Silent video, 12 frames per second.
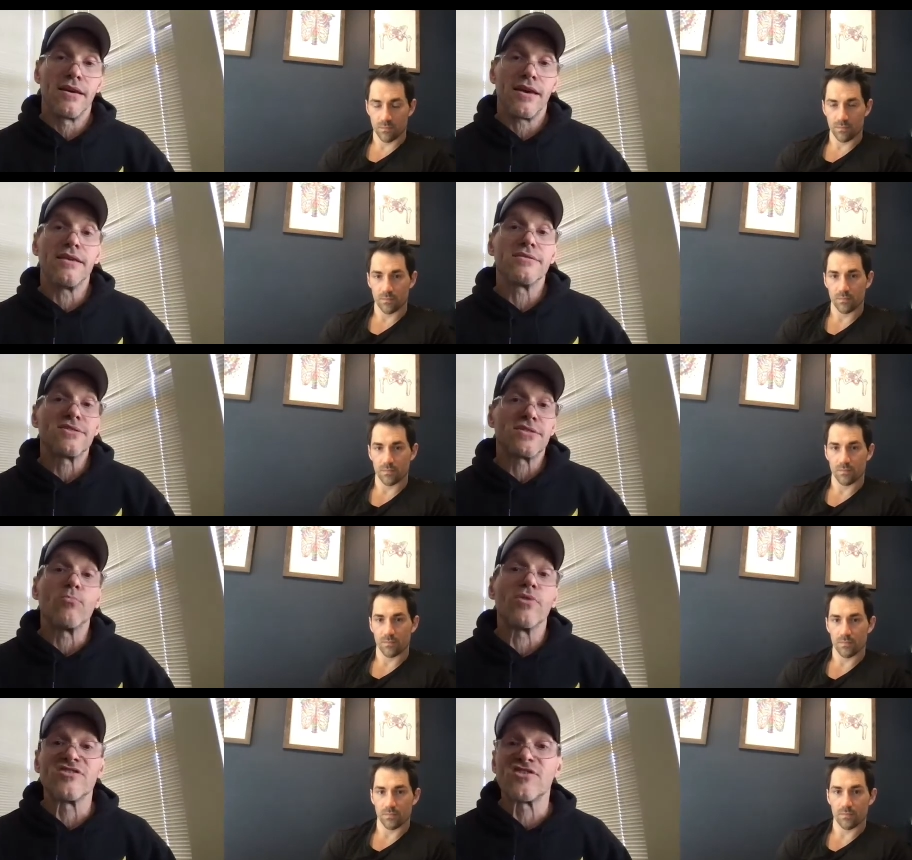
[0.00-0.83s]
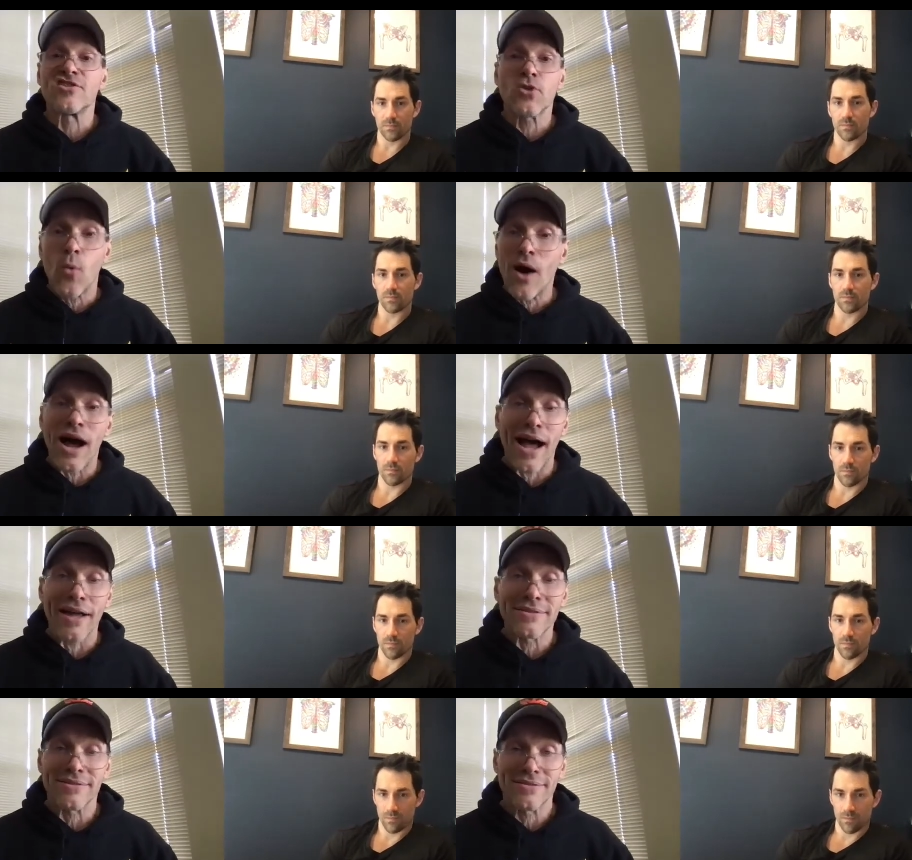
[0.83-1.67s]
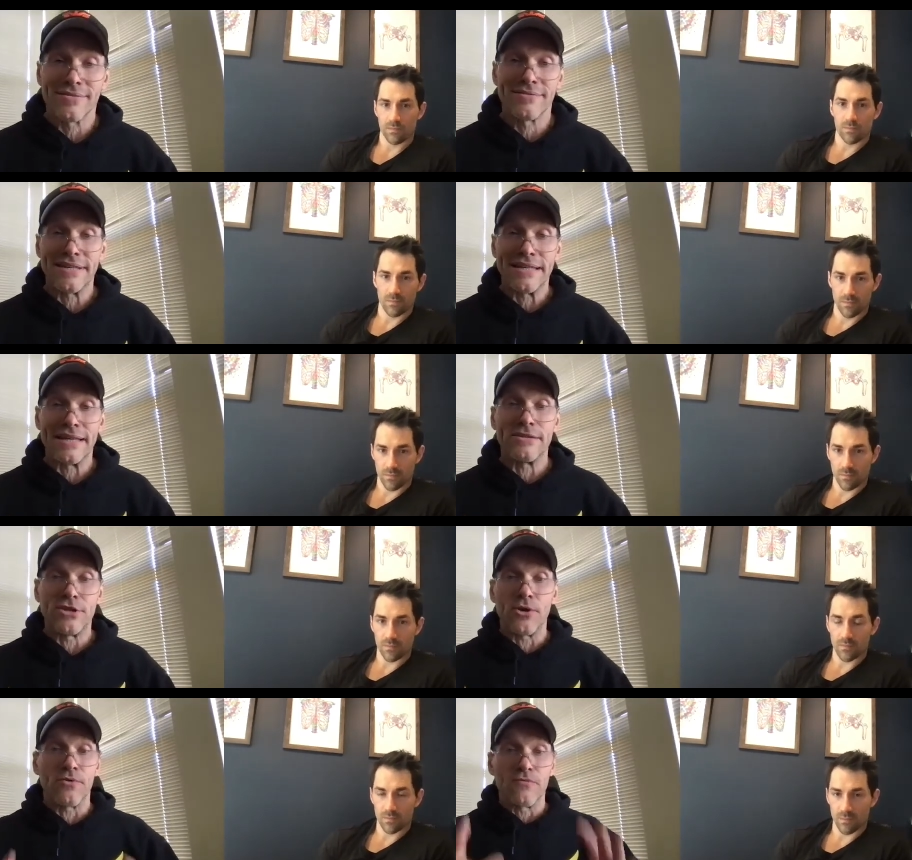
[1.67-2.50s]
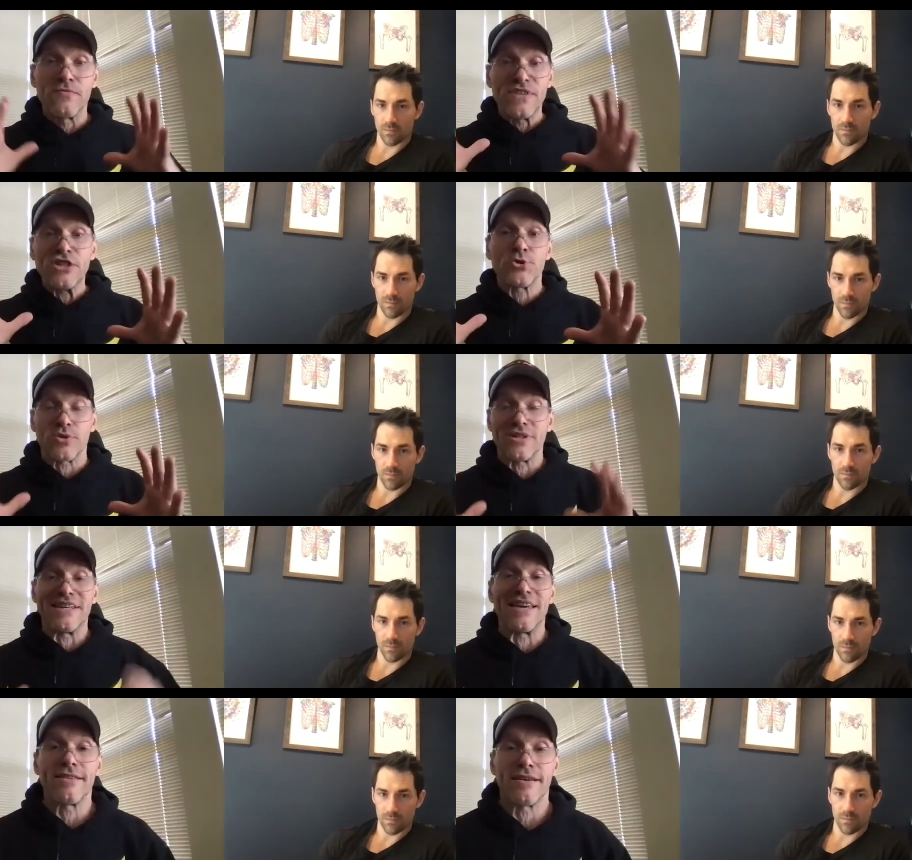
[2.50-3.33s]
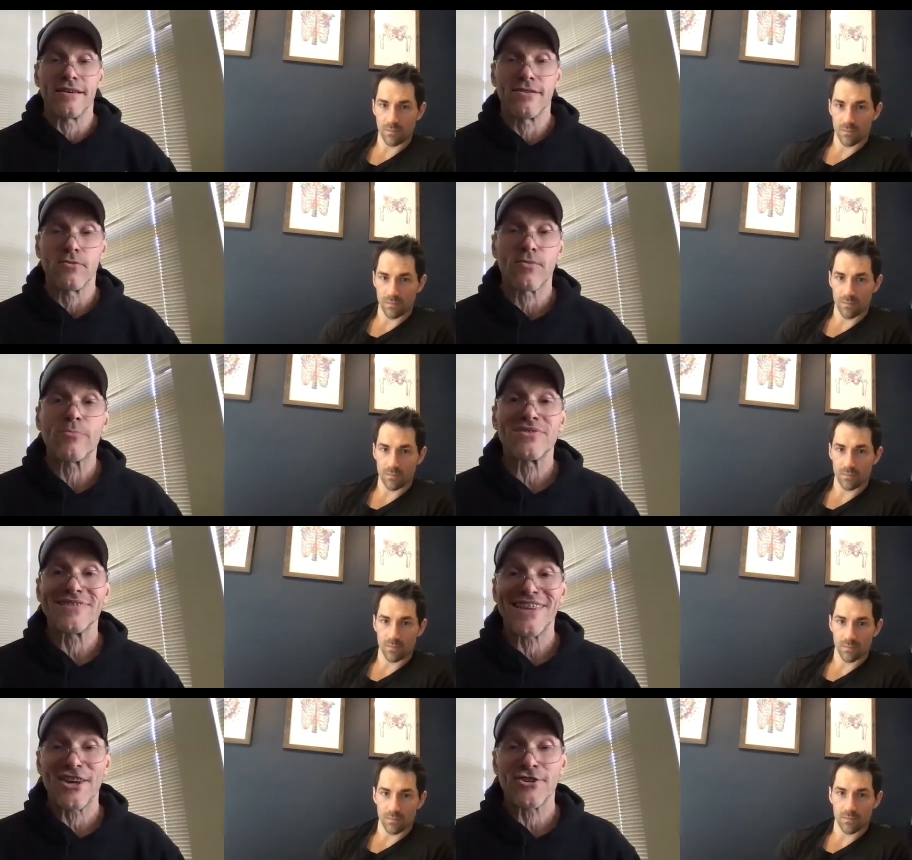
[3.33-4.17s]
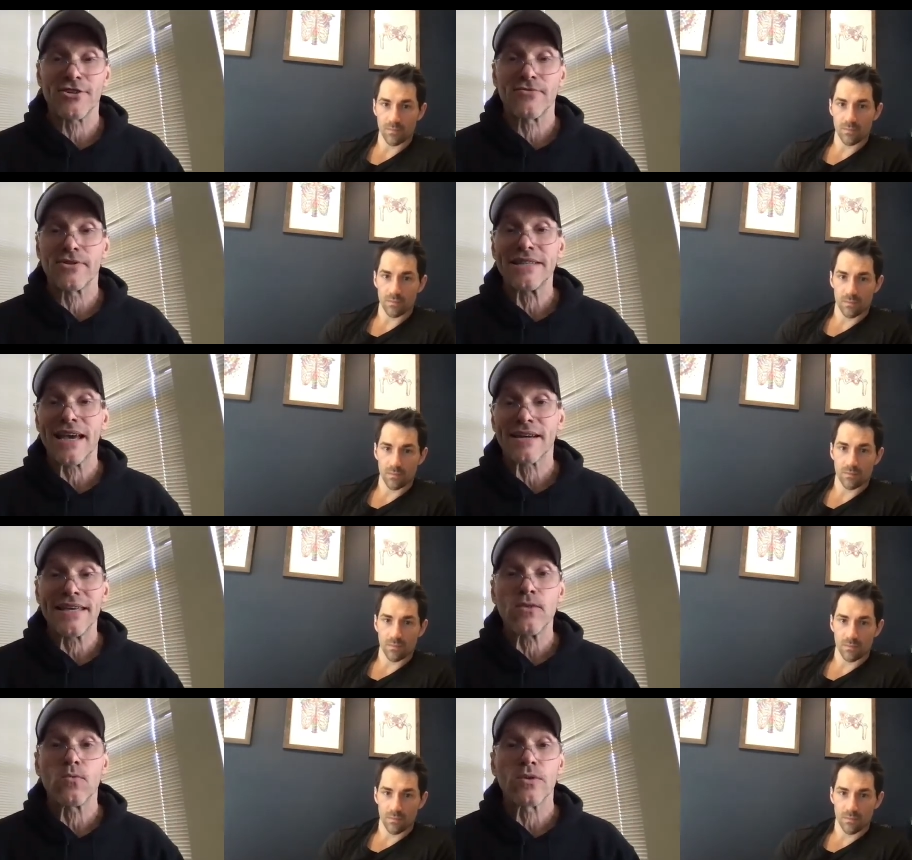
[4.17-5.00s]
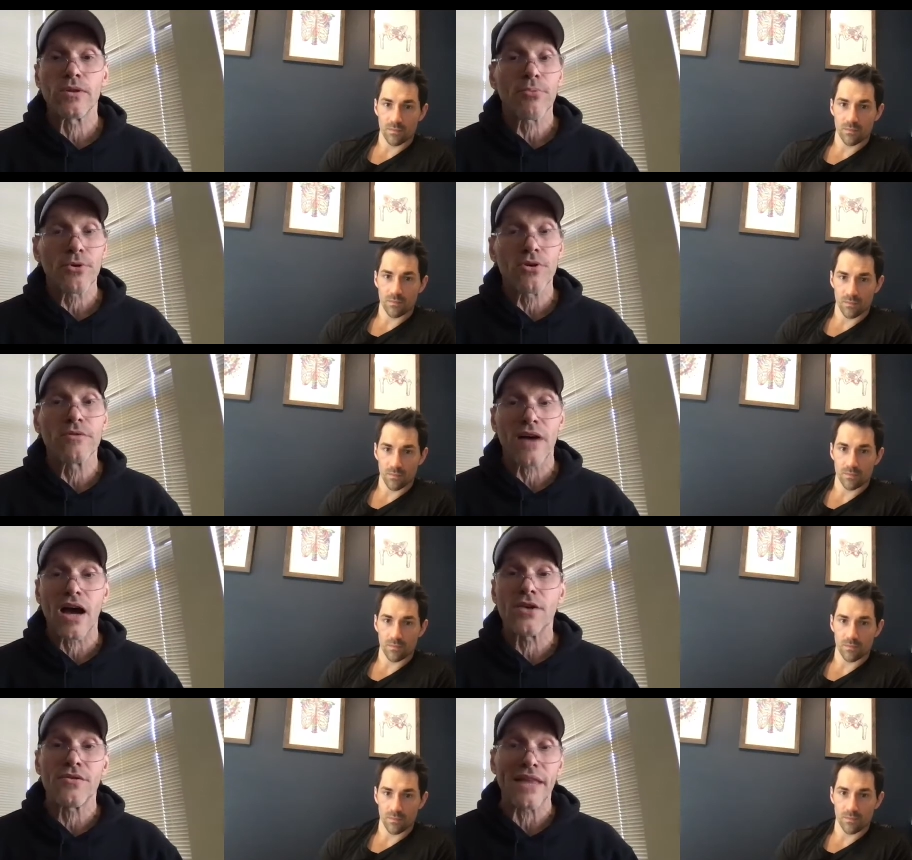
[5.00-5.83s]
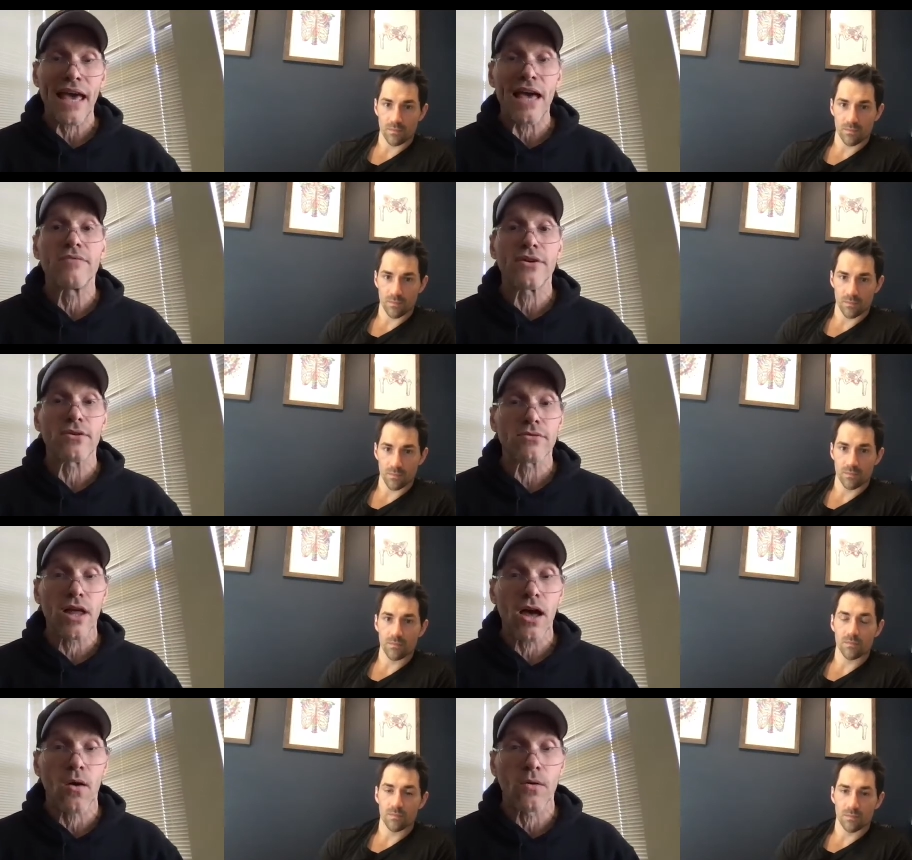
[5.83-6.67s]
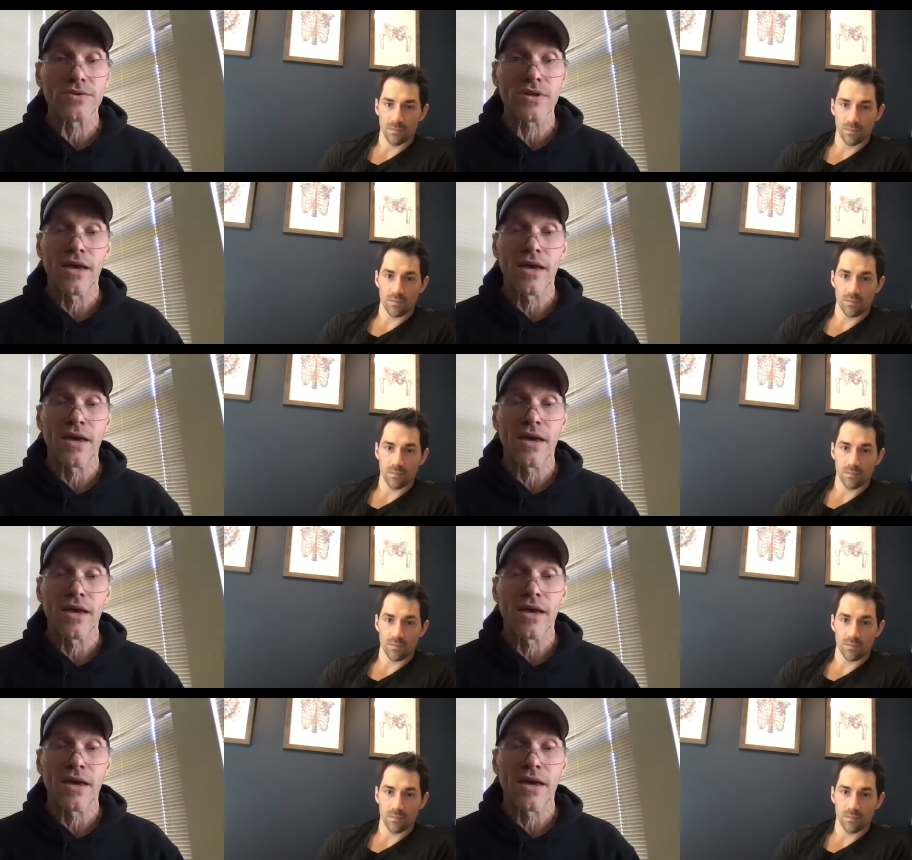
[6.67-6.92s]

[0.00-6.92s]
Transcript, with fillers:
Speaker 1: in someone's squat. You know, visually, the, the representation of their technique will improve under the heavier loads